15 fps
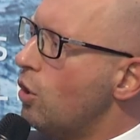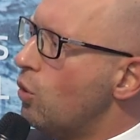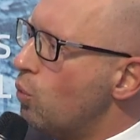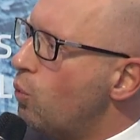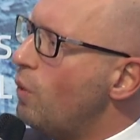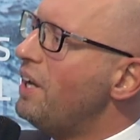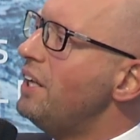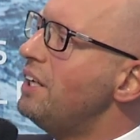
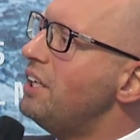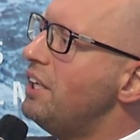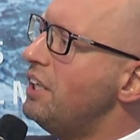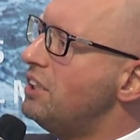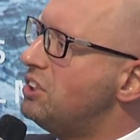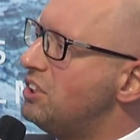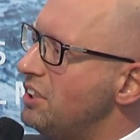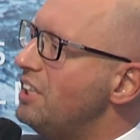we
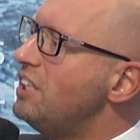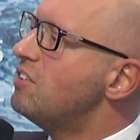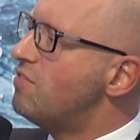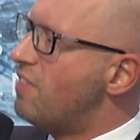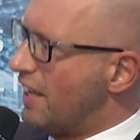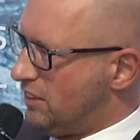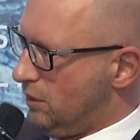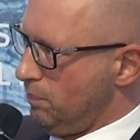need
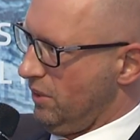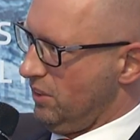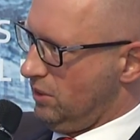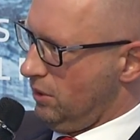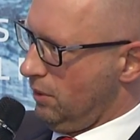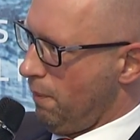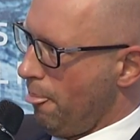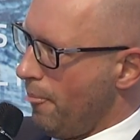
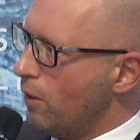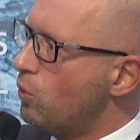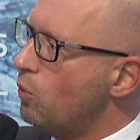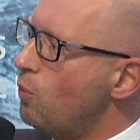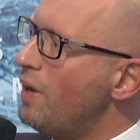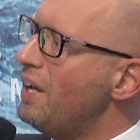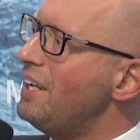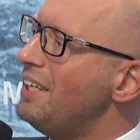investment.
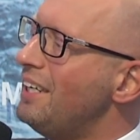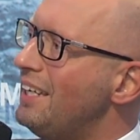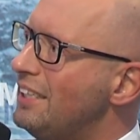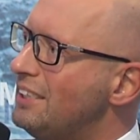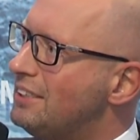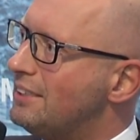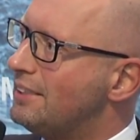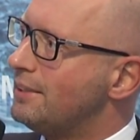We
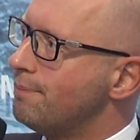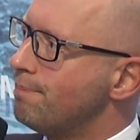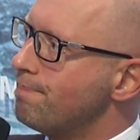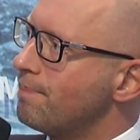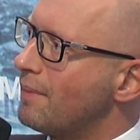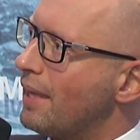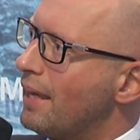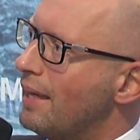need
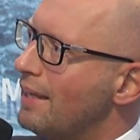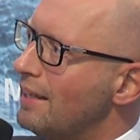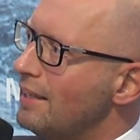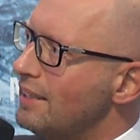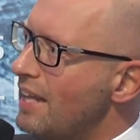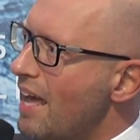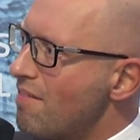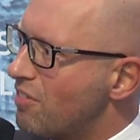
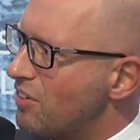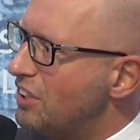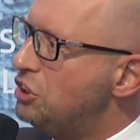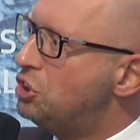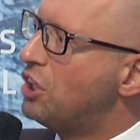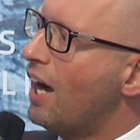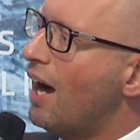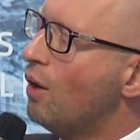
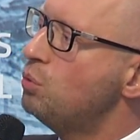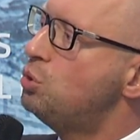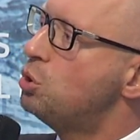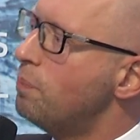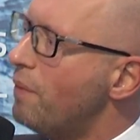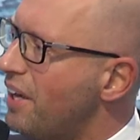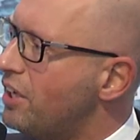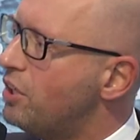leverage how
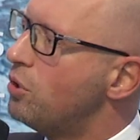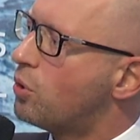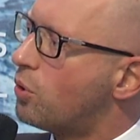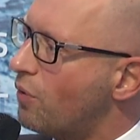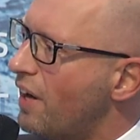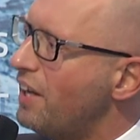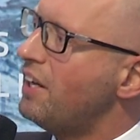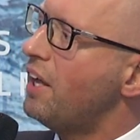to make
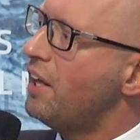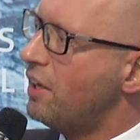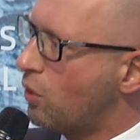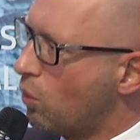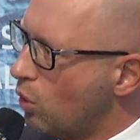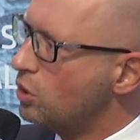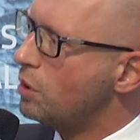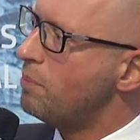Ukrainian
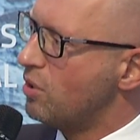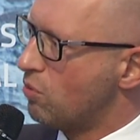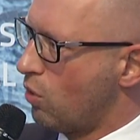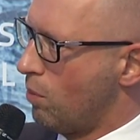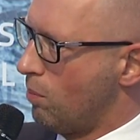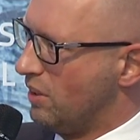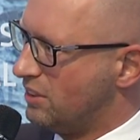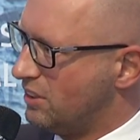economy
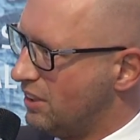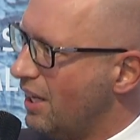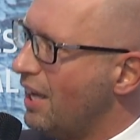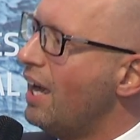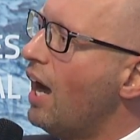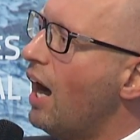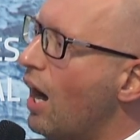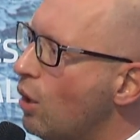robust,
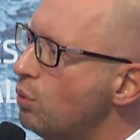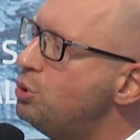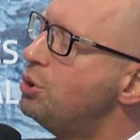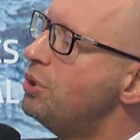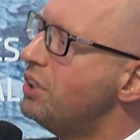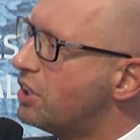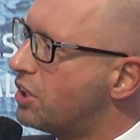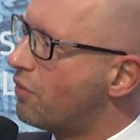how
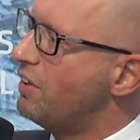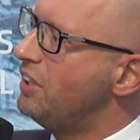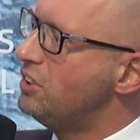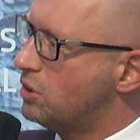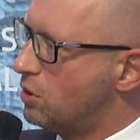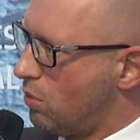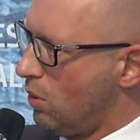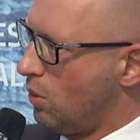to
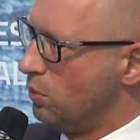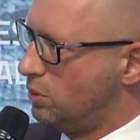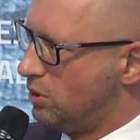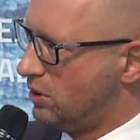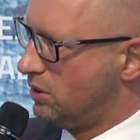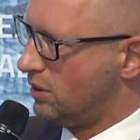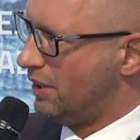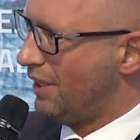increase growth.